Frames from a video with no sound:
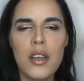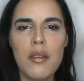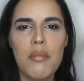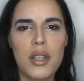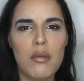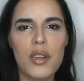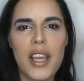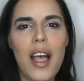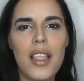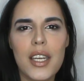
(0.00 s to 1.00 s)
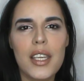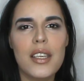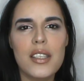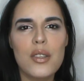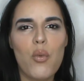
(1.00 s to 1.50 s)
But the reality
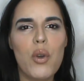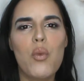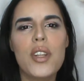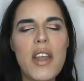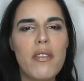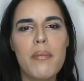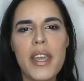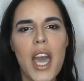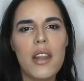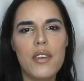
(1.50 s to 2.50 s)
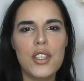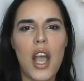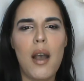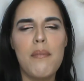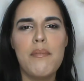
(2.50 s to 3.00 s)
is we will never be out of a
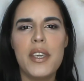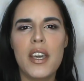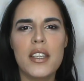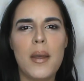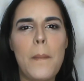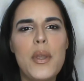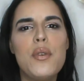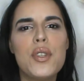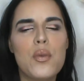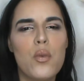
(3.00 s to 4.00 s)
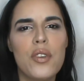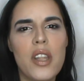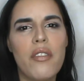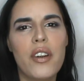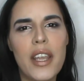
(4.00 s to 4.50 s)
job because abuse will
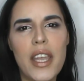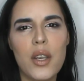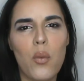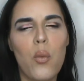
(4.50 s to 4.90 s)
never end.